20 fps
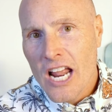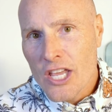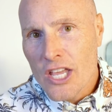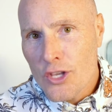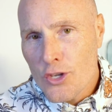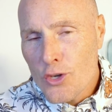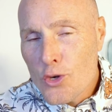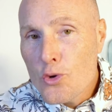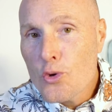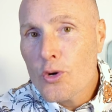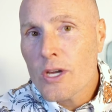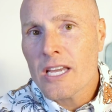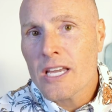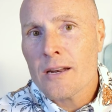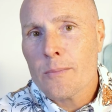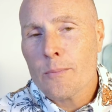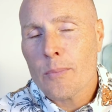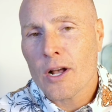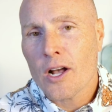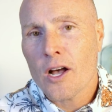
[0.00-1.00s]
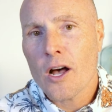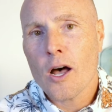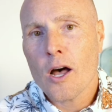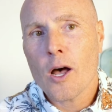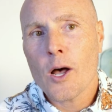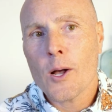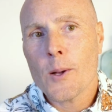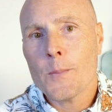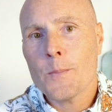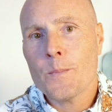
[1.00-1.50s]
you can
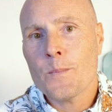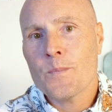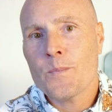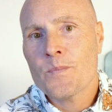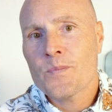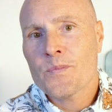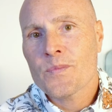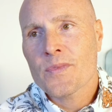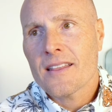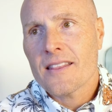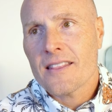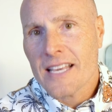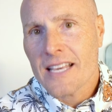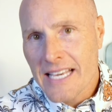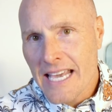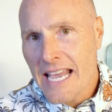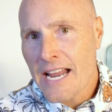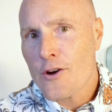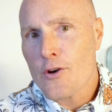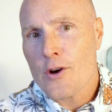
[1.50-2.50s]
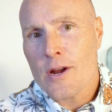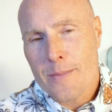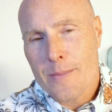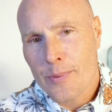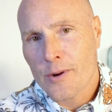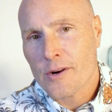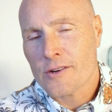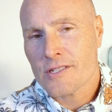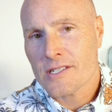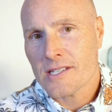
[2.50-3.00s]
become the carrot
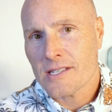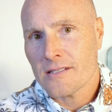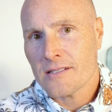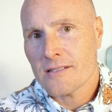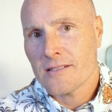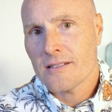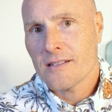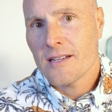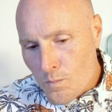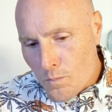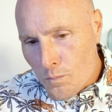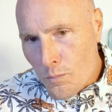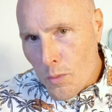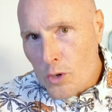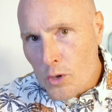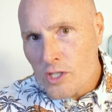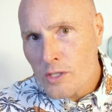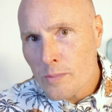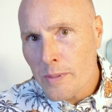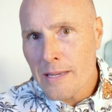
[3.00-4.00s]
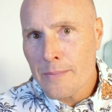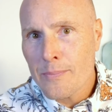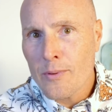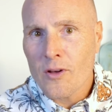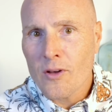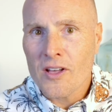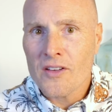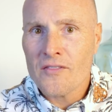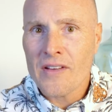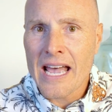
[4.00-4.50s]
person. Most
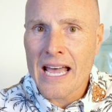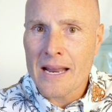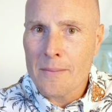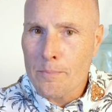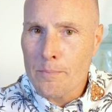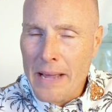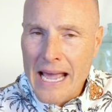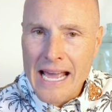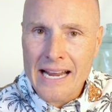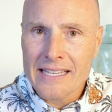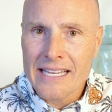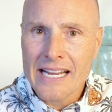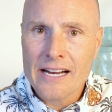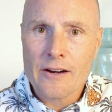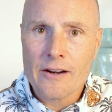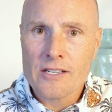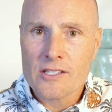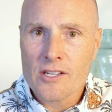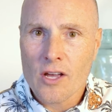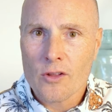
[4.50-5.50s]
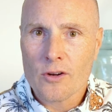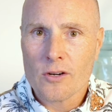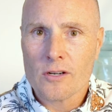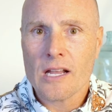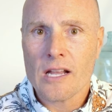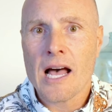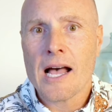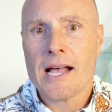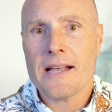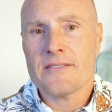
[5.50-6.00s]
people have had bad carrots all their
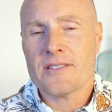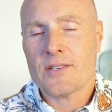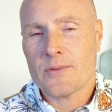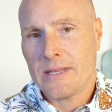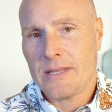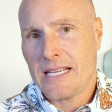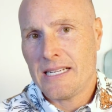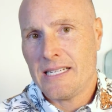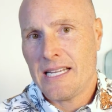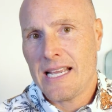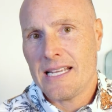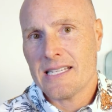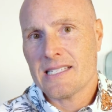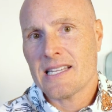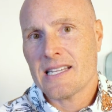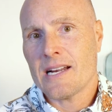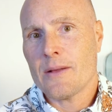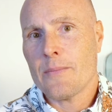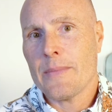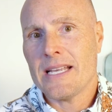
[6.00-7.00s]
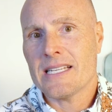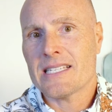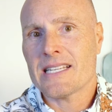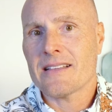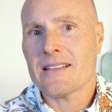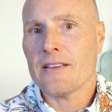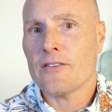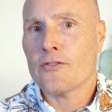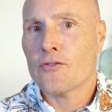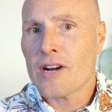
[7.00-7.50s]
lives. When they taste an
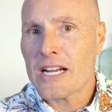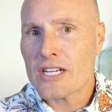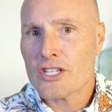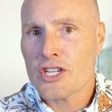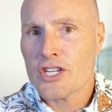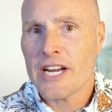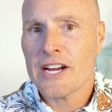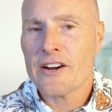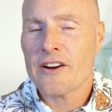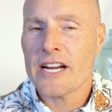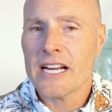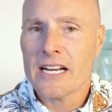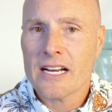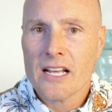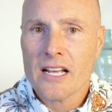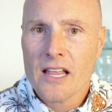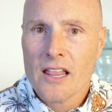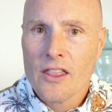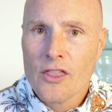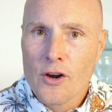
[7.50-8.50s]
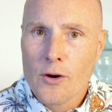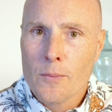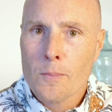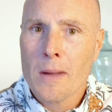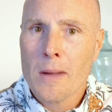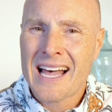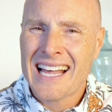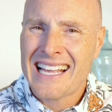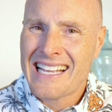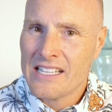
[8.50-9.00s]
amazingly fresh carrot, their
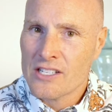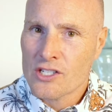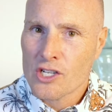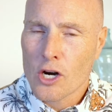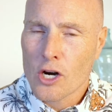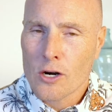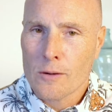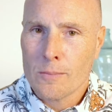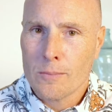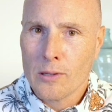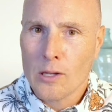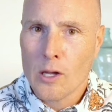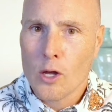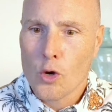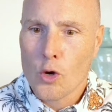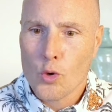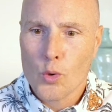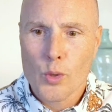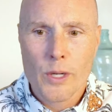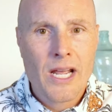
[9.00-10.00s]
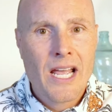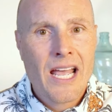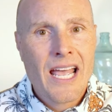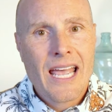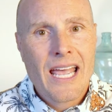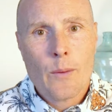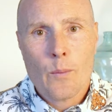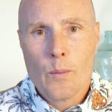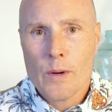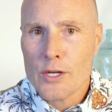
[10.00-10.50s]
minds are blown.
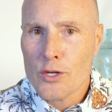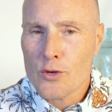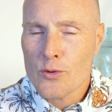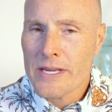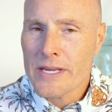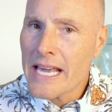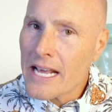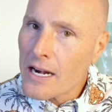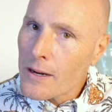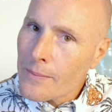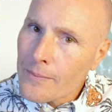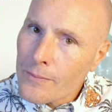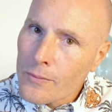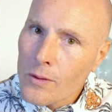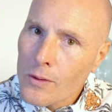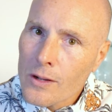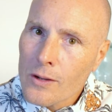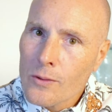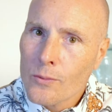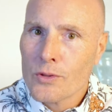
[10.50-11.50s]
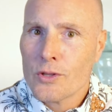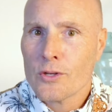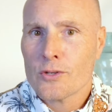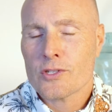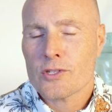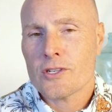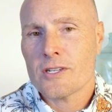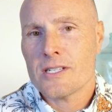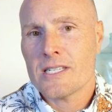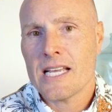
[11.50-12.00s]
And when you get them with
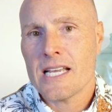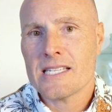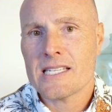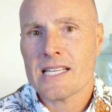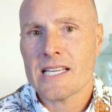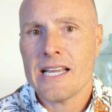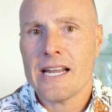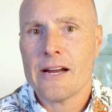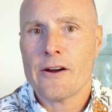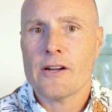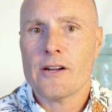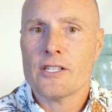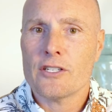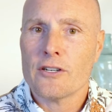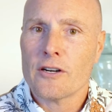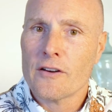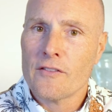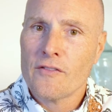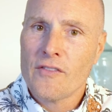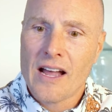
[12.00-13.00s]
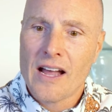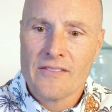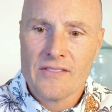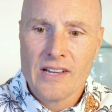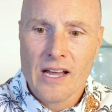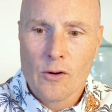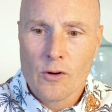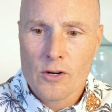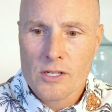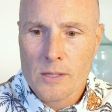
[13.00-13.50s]
those good tasting carrots, you're at
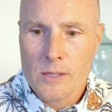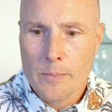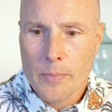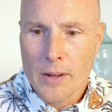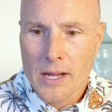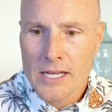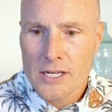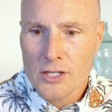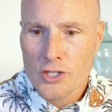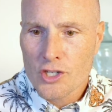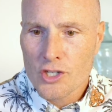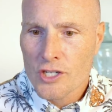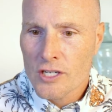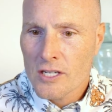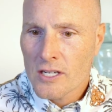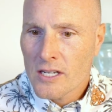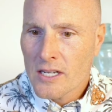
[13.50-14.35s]
$5 a bunch.